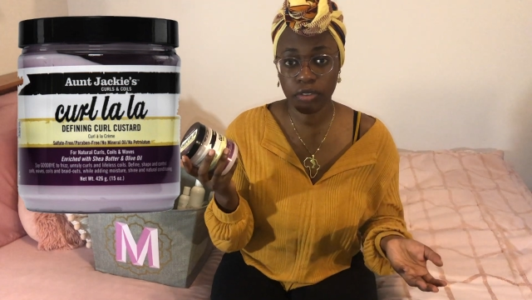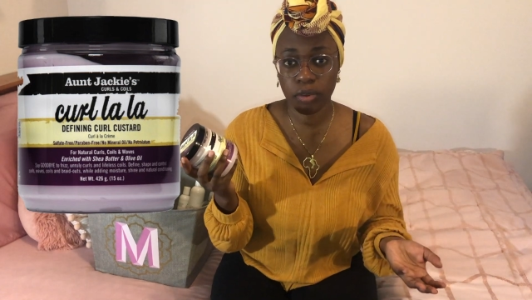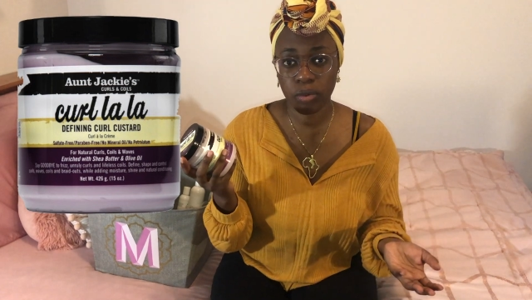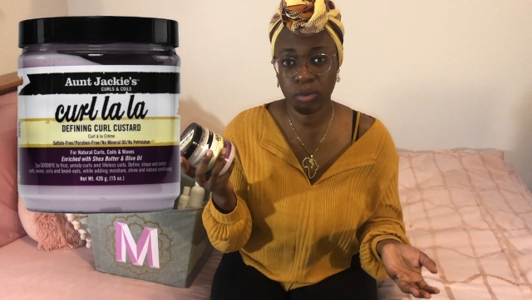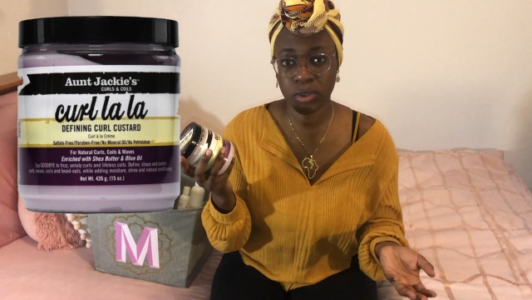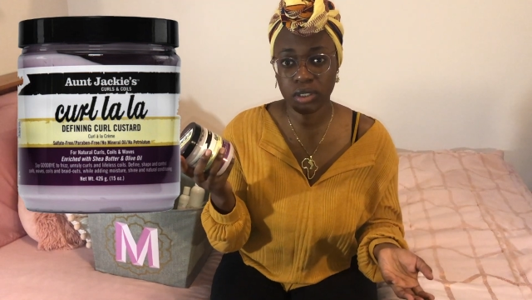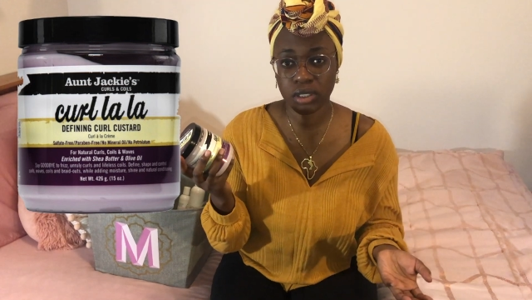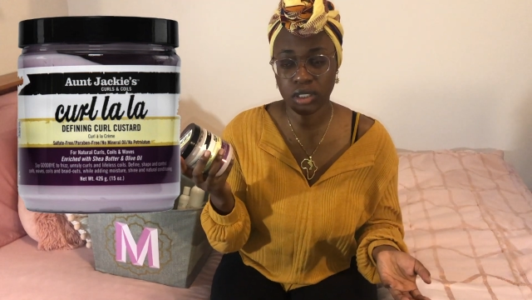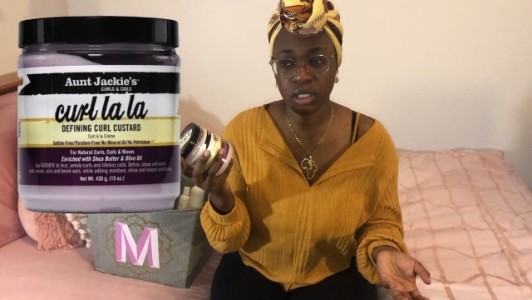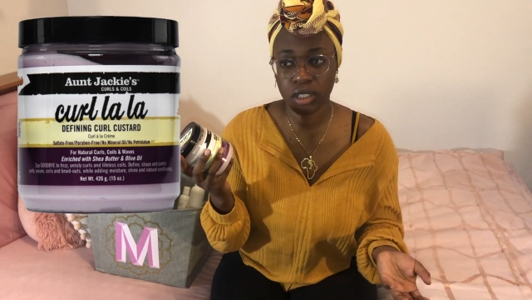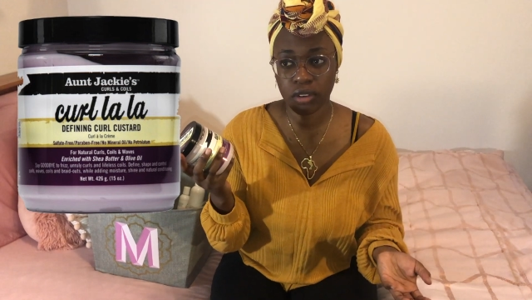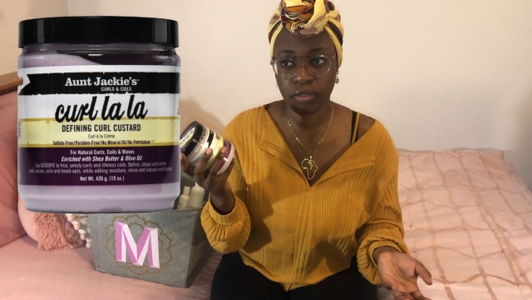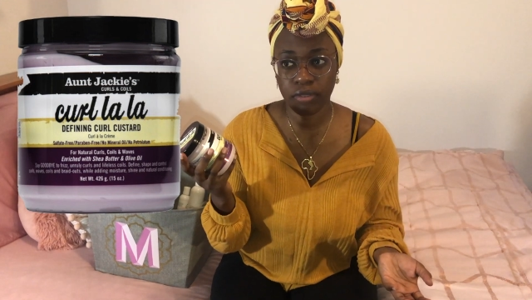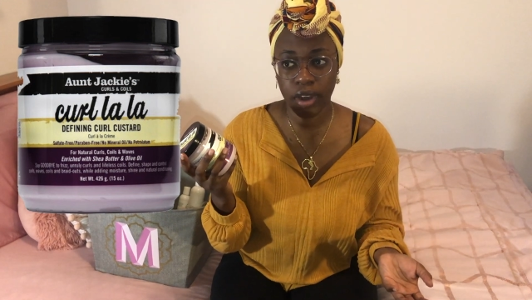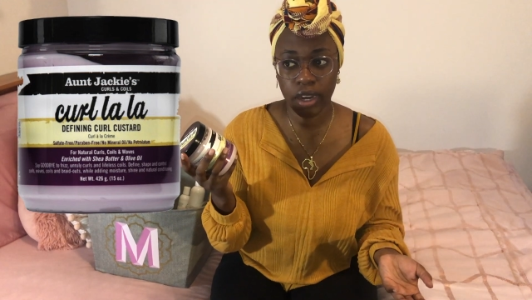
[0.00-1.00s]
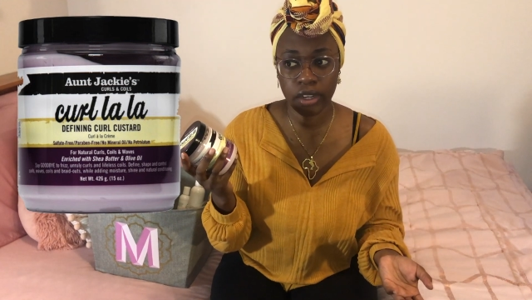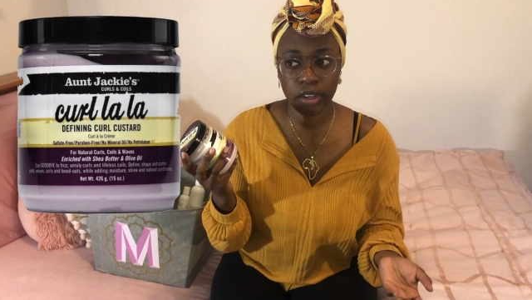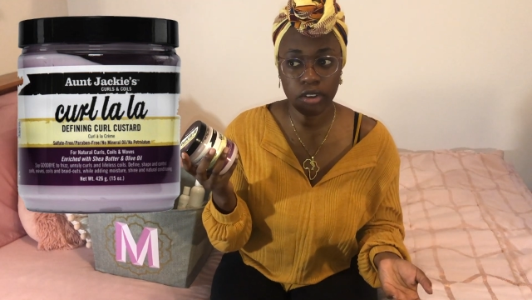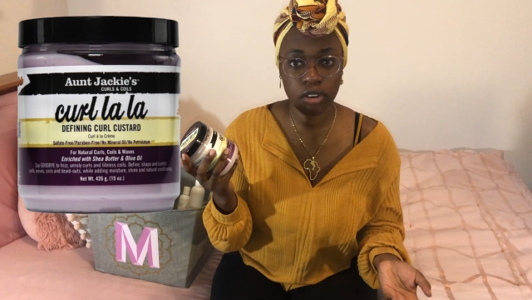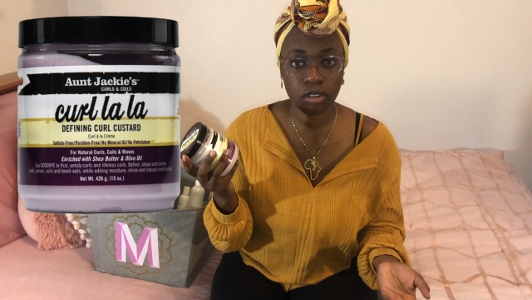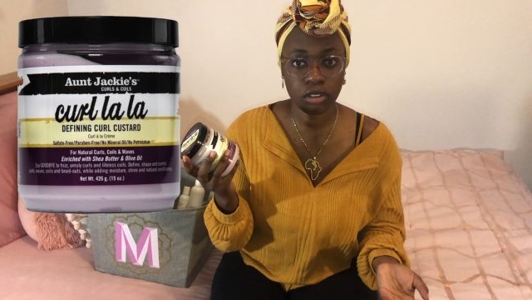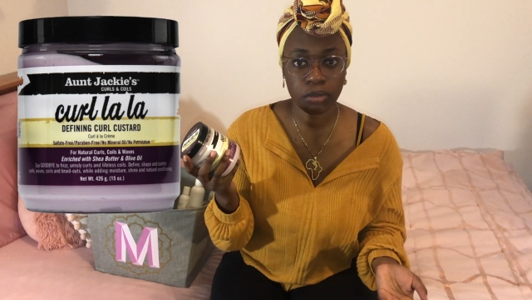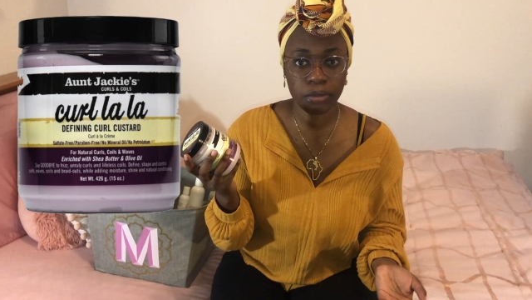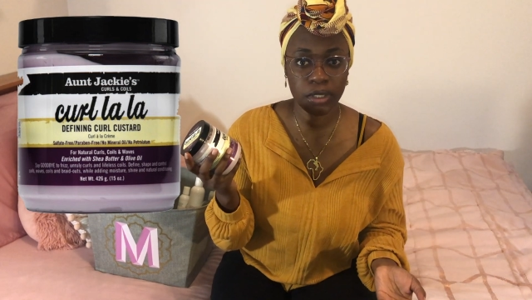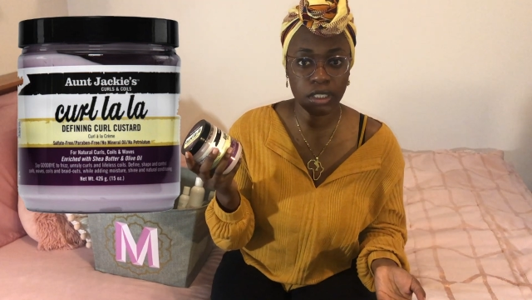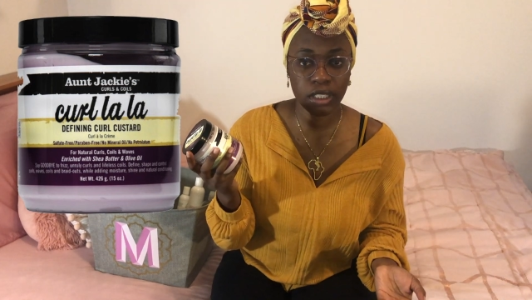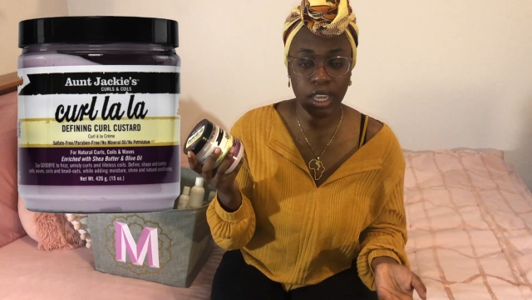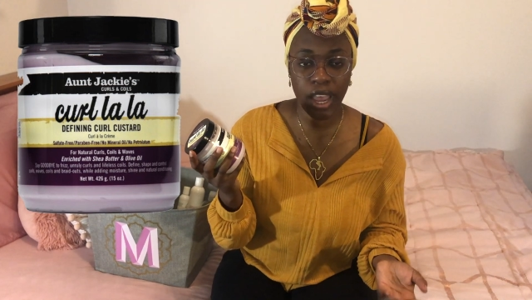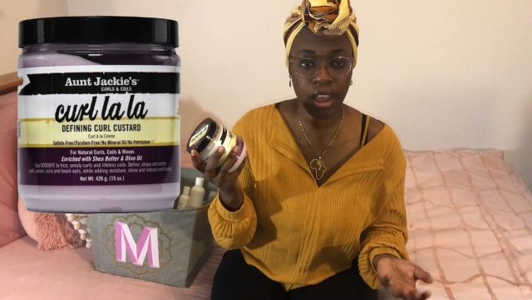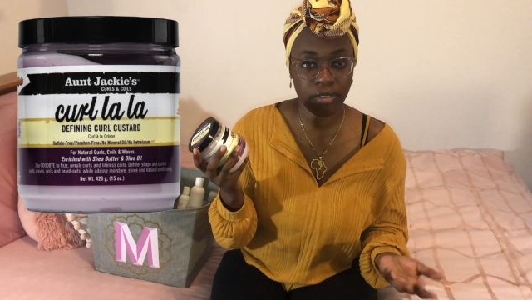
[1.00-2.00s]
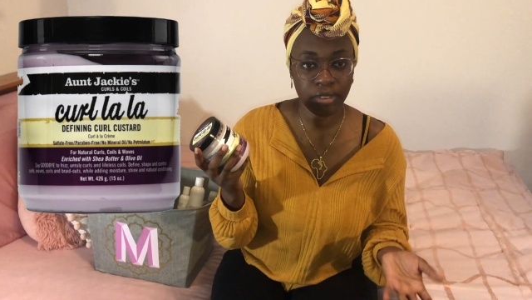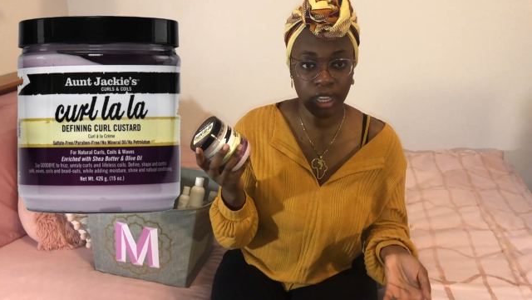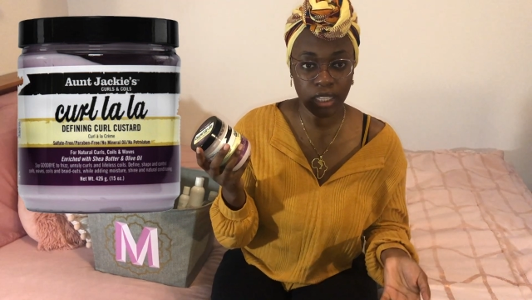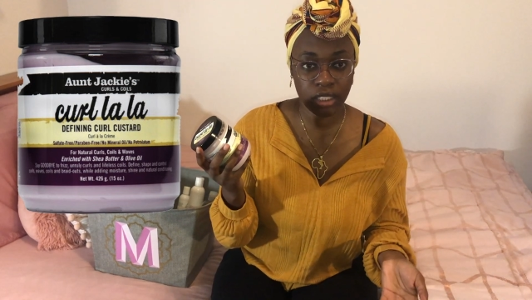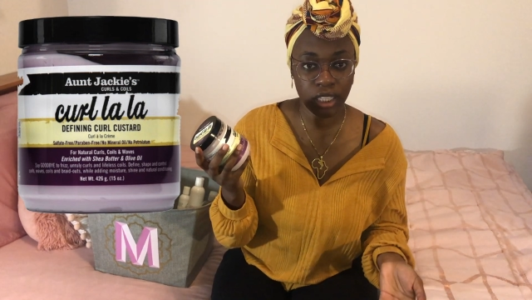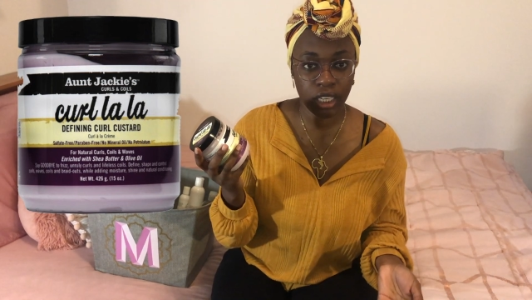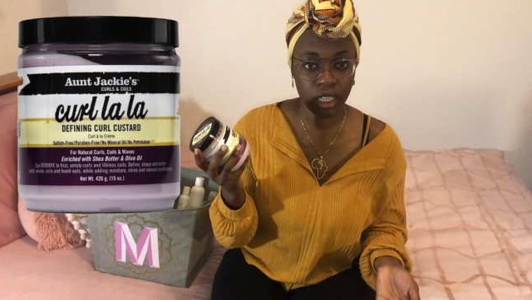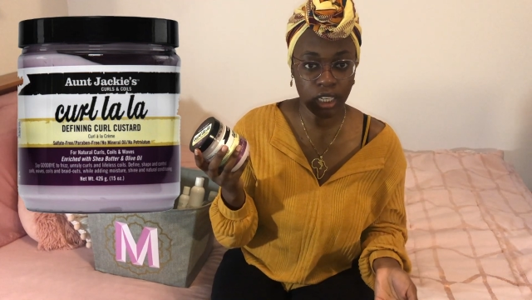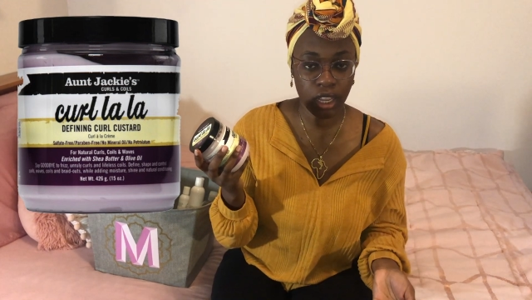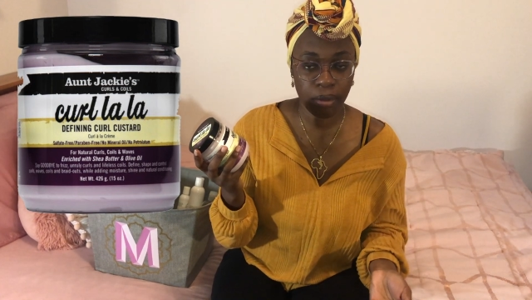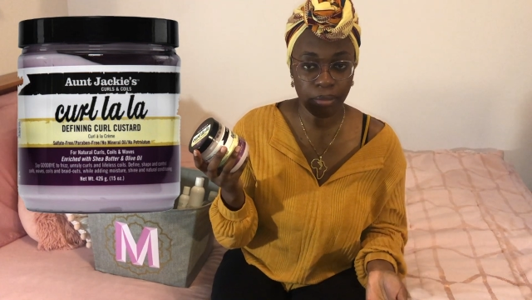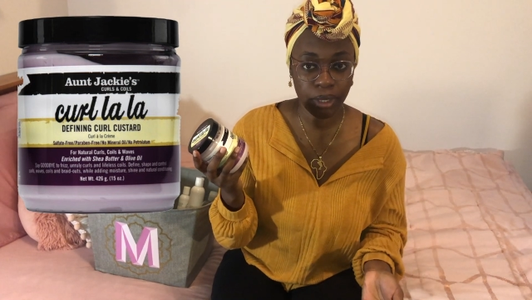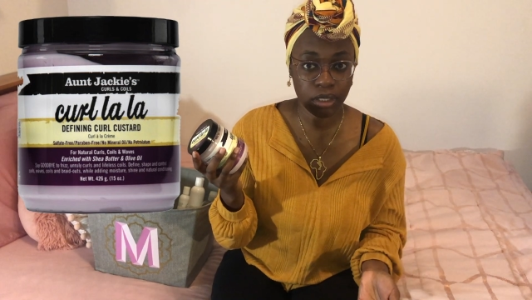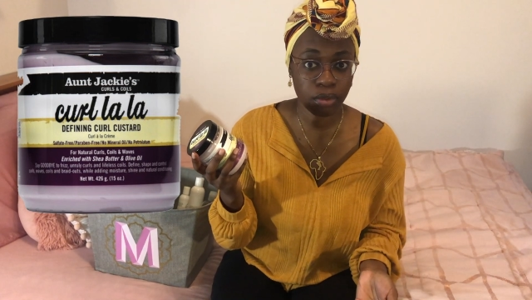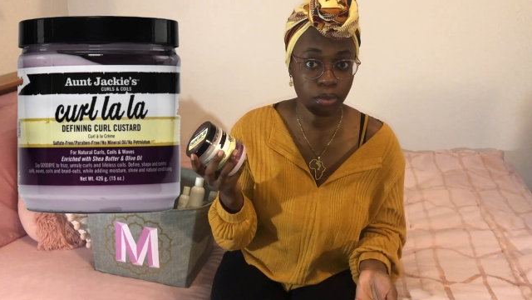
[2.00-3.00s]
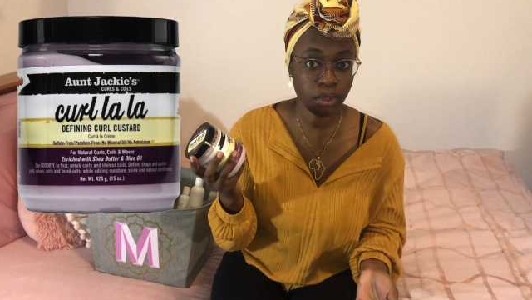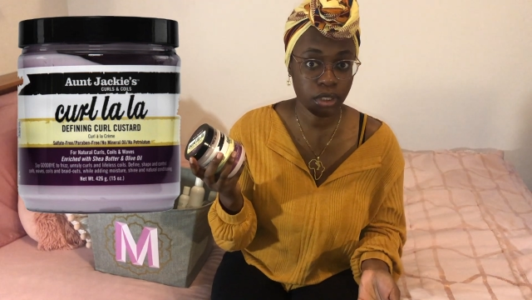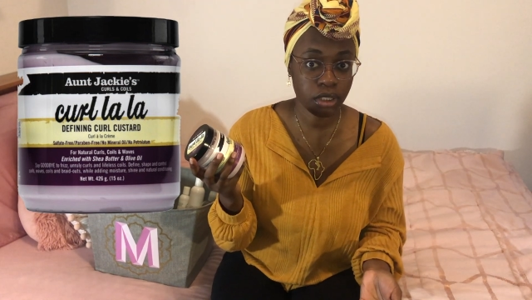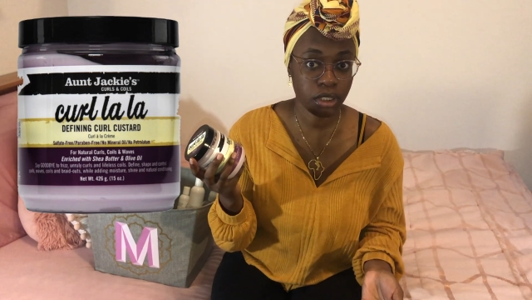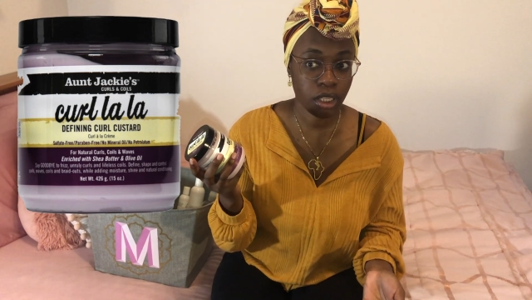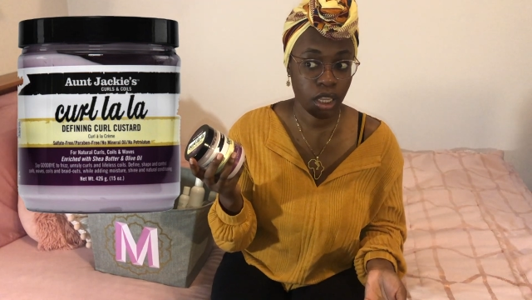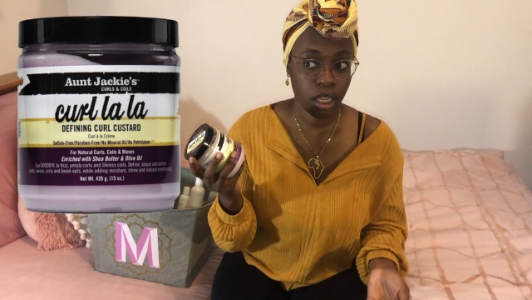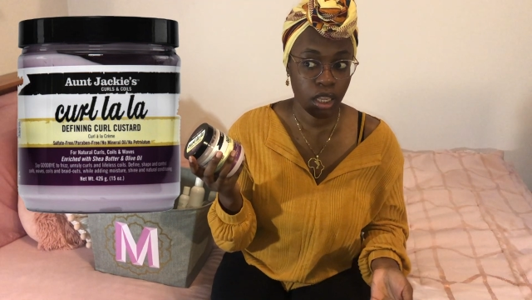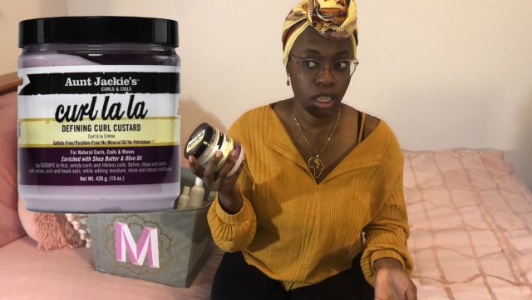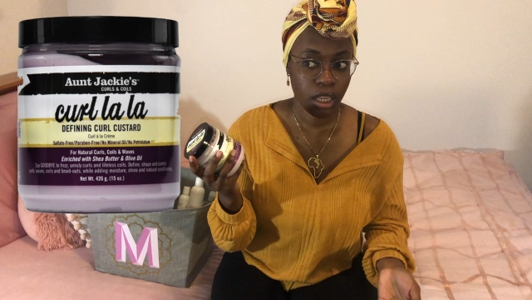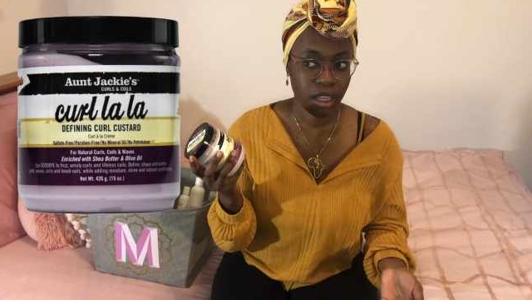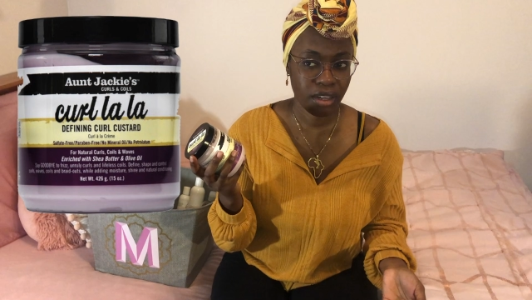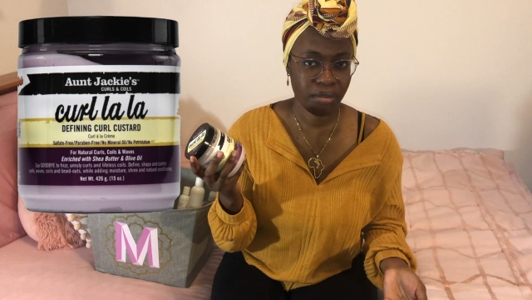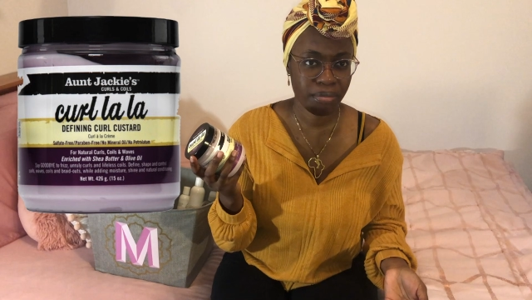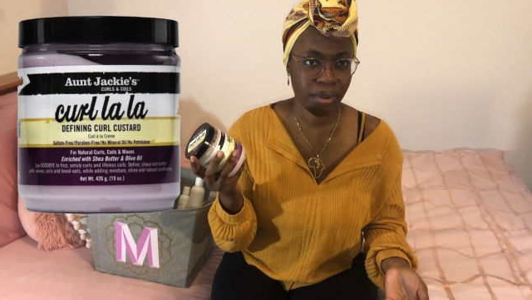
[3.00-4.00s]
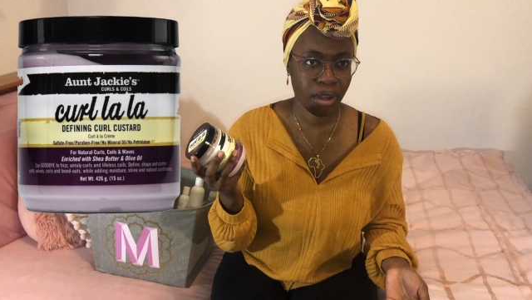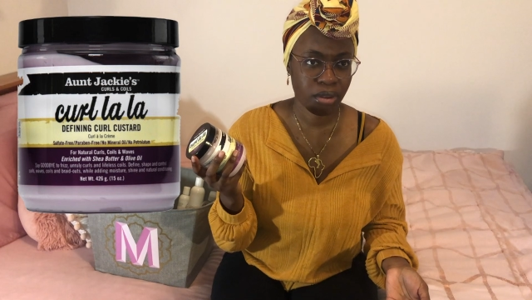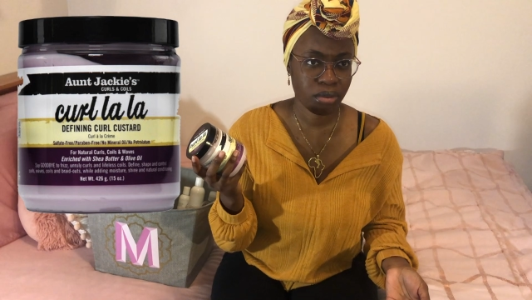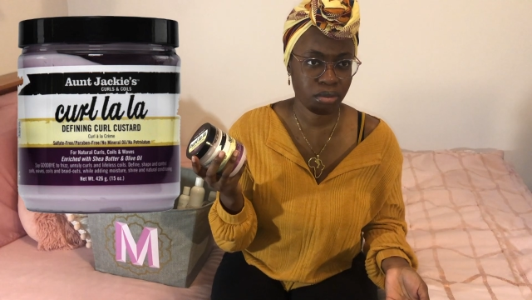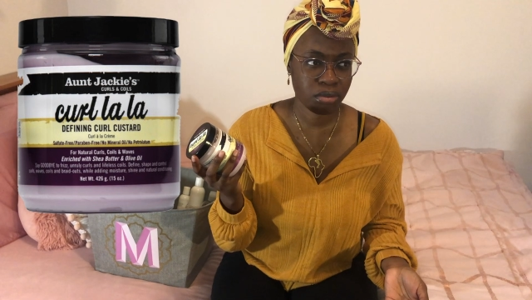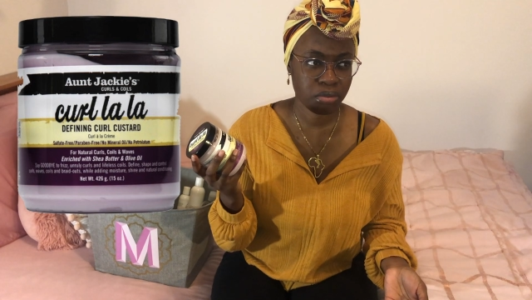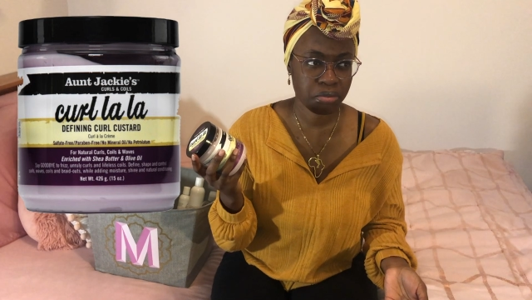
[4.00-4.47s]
works to define curls, because I have not taken out my twists in about